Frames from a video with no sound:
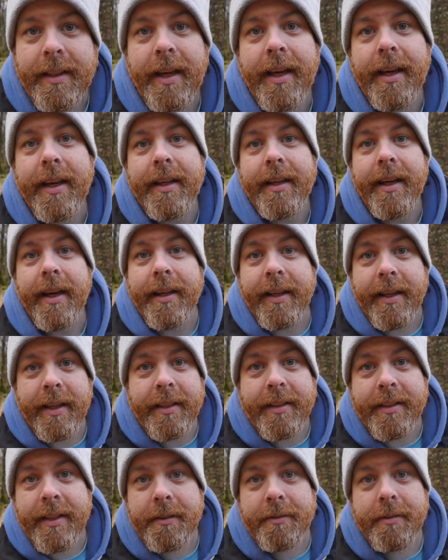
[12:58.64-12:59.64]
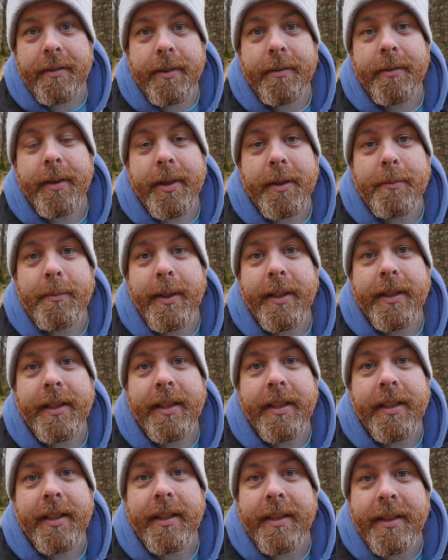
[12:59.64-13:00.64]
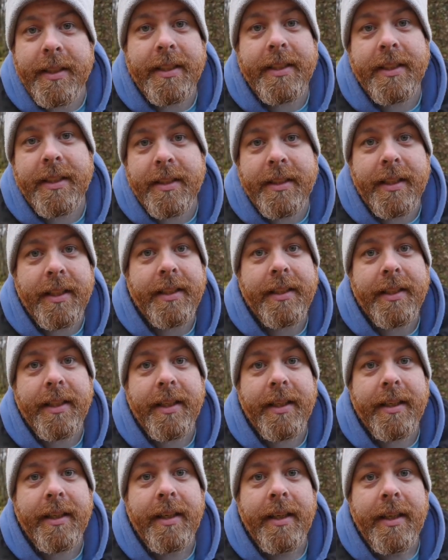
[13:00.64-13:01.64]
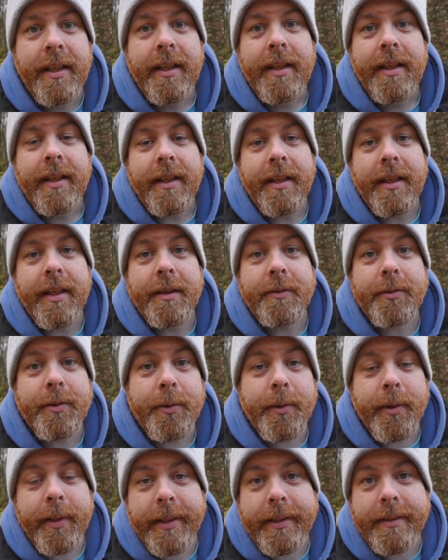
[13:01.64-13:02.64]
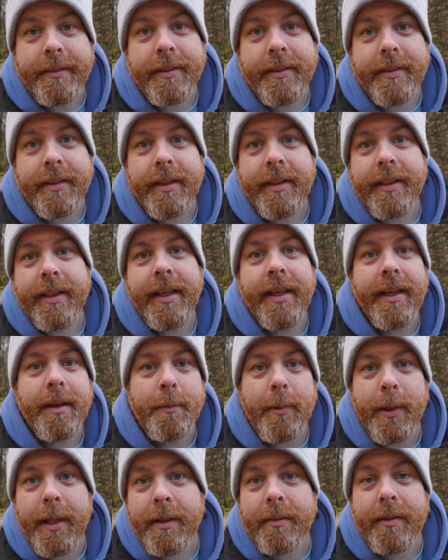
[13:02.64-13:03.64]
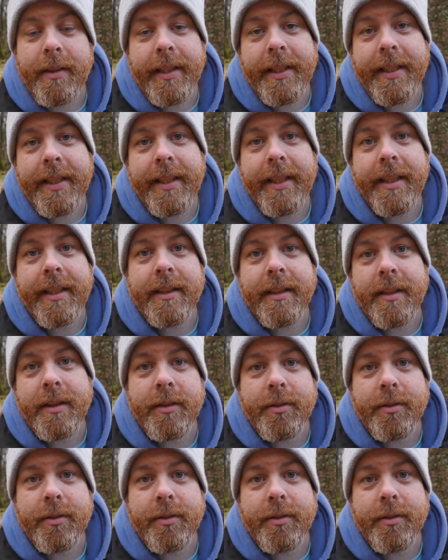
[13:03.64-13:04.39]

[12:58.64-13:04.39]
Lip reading: and I can definitely recommend this tent here. If you are interested, I will leave a link in the